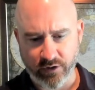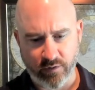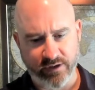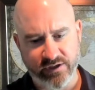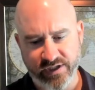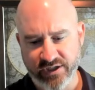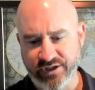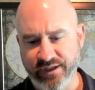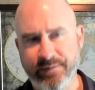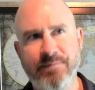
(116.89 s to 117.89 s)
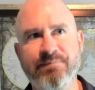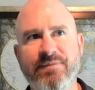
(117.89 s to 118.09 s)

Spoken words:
an organization